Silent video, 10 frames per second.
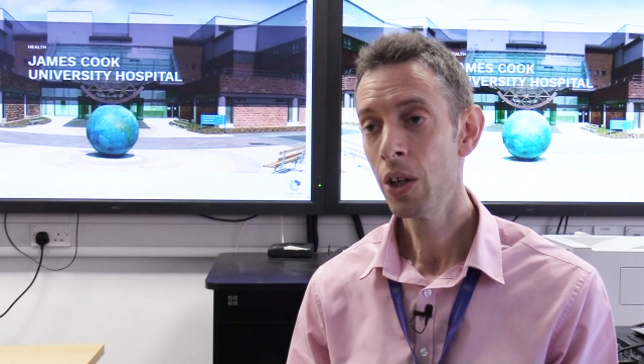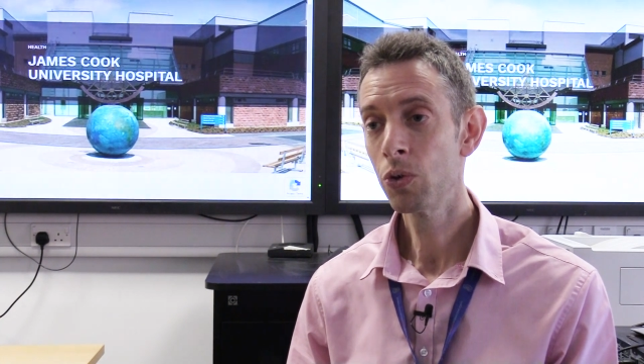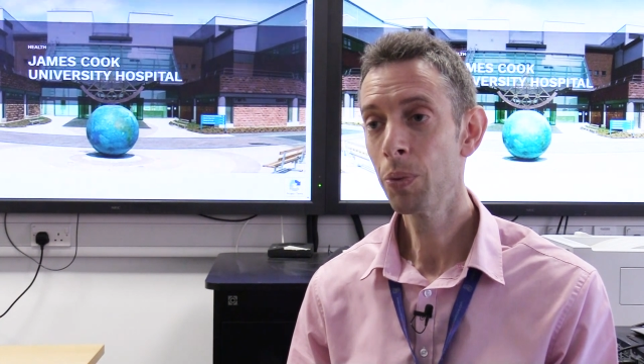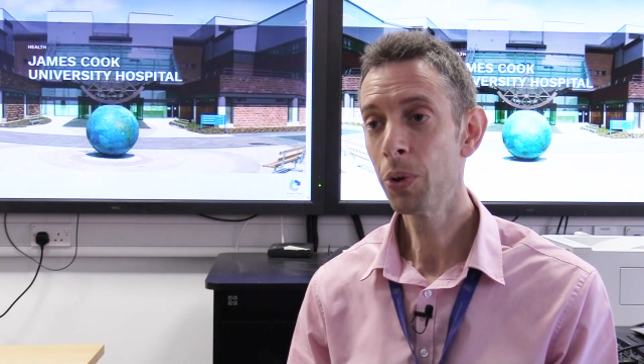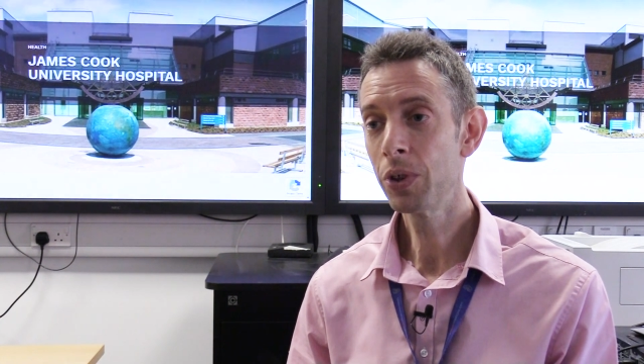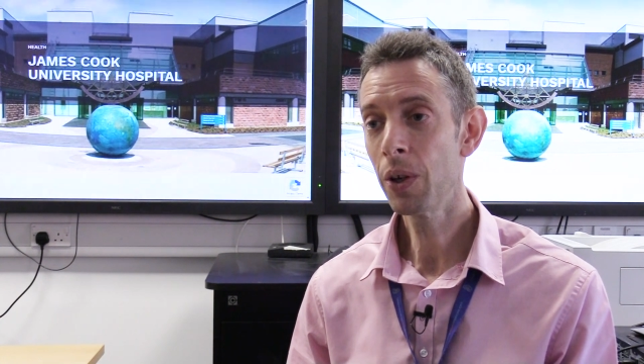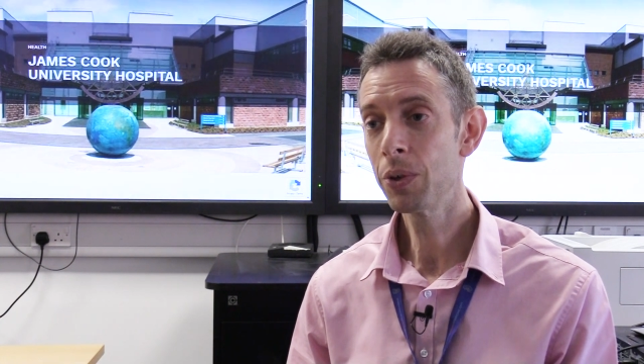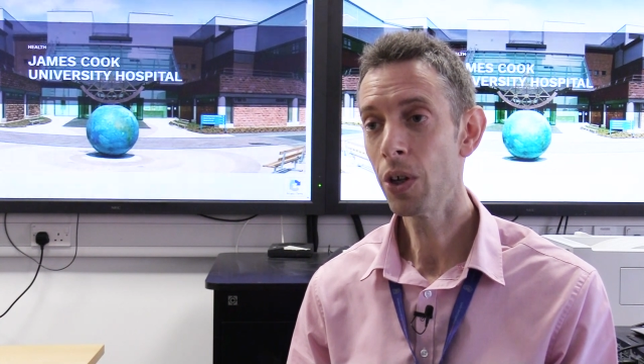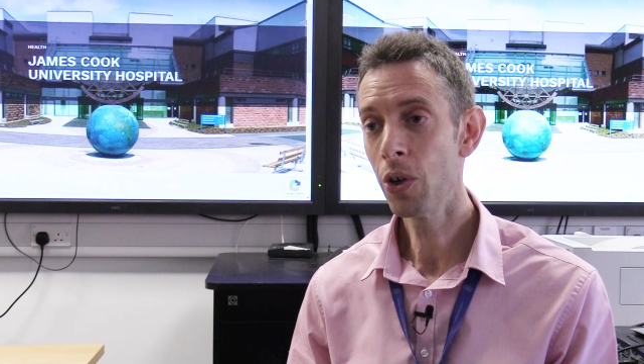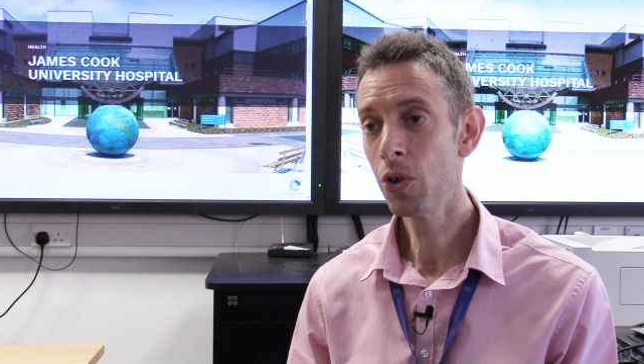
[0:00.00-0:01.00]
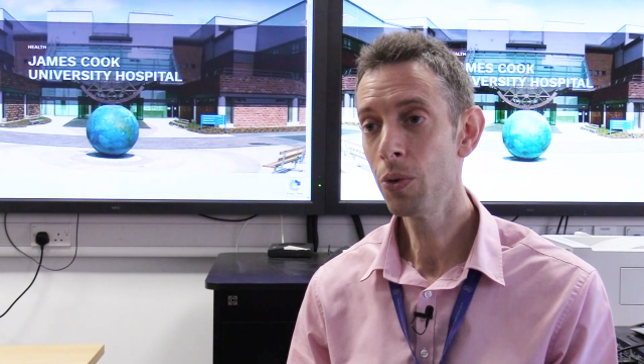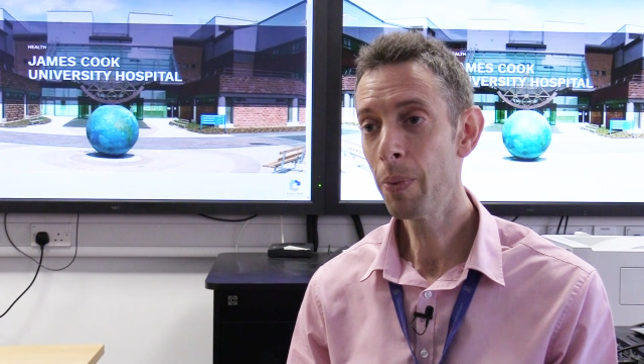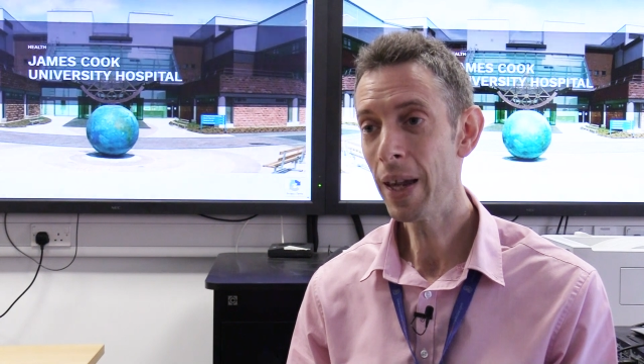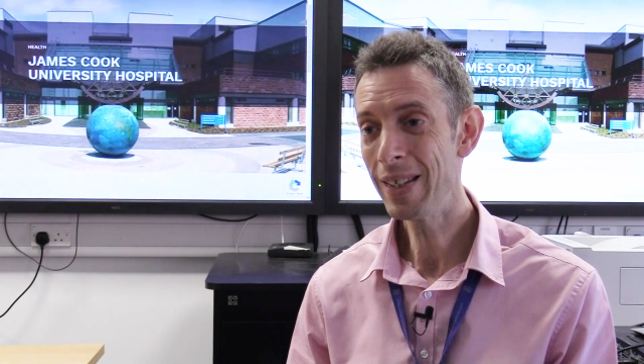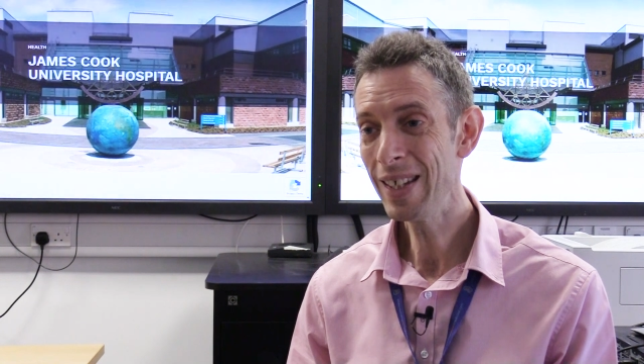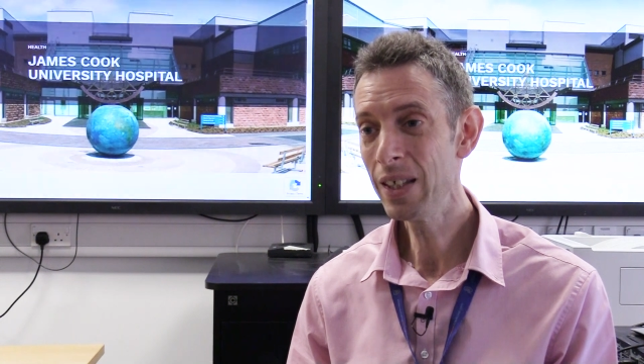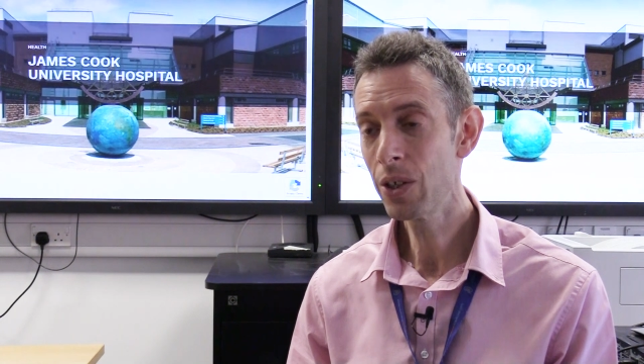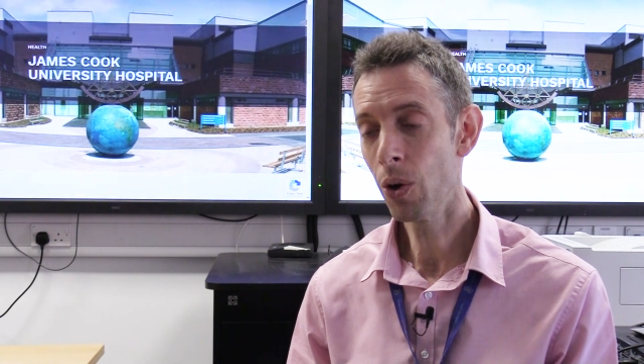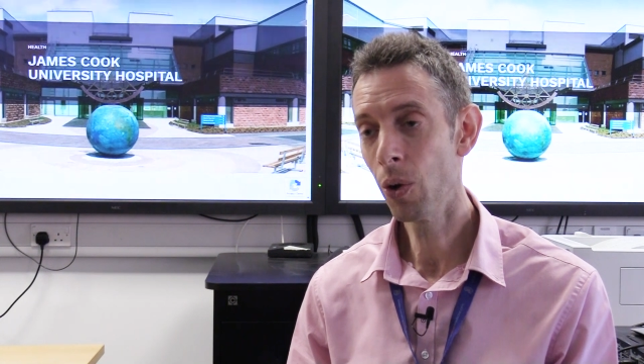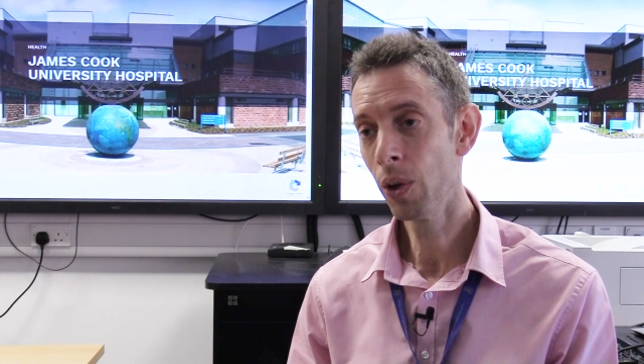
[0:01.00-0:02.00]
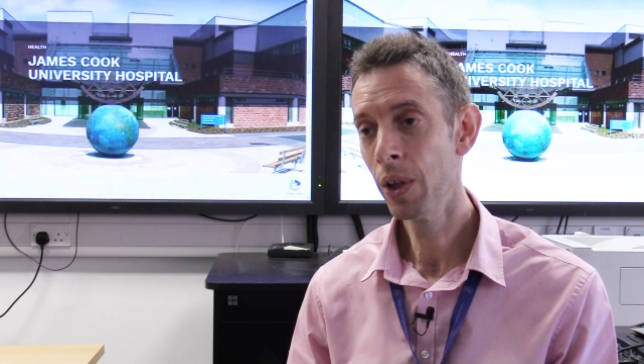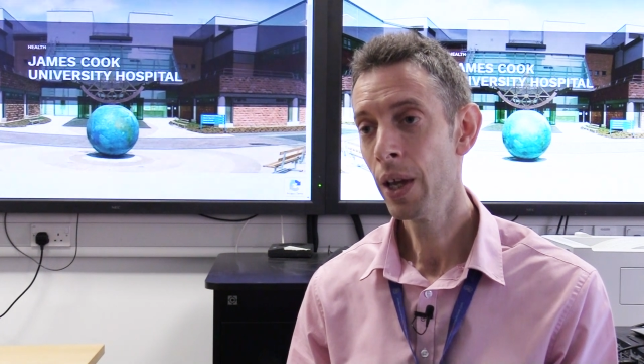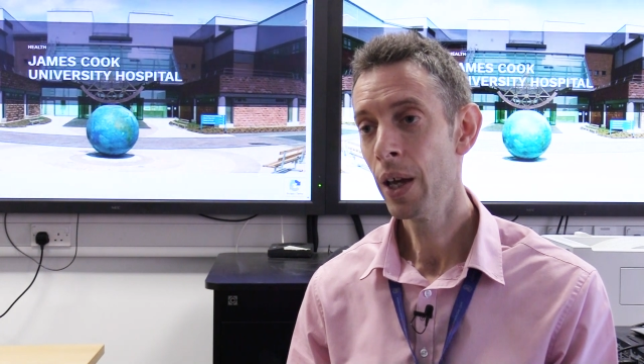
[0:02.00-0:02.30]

So we put out an unmet need call